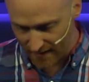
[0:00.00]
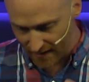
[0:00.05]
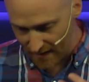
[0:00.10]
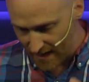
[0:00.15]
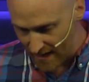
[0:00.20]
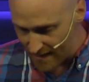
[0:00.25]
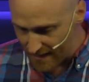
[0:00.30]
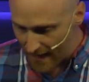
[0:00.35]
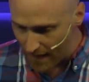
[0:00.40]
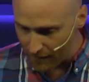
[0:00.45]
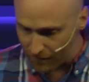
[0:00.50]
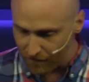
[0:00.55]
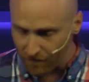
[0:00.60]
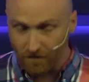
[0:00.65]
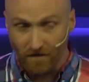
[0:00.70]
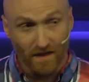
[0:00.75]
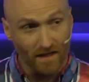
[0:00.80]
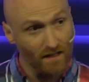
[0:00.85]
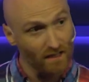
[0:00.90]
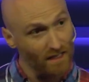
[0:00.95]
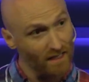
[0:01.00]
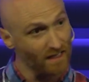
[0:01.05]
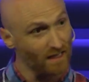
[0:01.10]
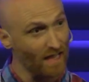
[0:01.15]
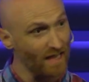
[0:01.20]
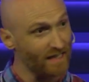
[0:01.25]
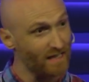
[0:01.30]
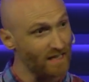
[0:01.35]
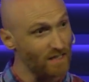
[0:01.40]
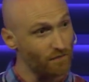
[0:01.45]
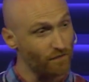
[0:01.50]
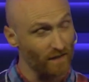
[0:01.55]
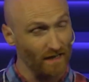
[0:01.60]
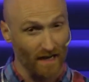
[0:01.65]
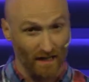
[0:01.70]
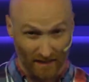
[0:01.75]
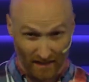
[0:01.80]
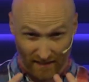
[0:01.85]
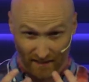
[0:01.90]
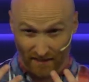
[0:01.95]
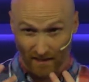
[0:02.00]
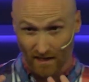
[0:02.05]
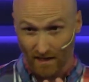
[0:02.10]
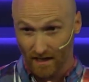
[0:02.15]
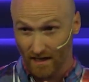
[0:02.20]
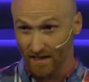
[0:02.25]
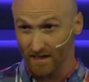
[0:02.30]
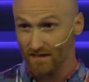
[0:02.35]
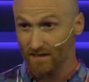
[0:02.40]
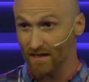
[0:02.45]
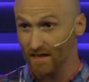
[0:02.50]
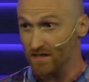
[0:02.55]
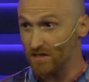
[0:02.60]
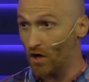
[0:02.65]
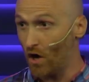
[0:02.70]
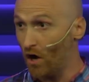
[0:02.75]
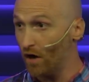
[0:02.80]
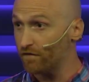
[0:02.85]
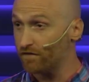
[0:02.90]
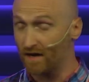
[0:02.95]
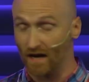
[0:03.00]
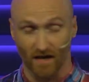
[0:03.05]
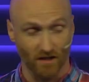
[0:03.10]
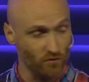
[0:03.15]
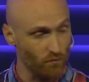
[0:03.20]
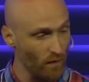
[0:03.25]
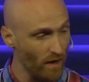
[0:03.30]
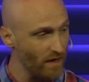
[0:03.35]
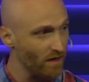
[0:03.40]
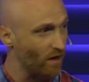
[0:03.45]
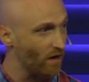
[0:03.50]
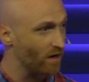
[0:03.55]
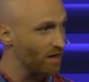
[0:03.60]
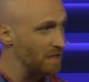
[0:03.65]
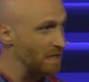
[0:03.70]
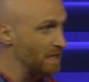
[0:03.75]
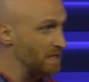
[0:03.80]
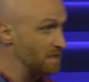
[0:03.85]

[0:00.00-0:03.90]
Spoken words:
and in that feeling like he's forgotten, like he's off God's radar,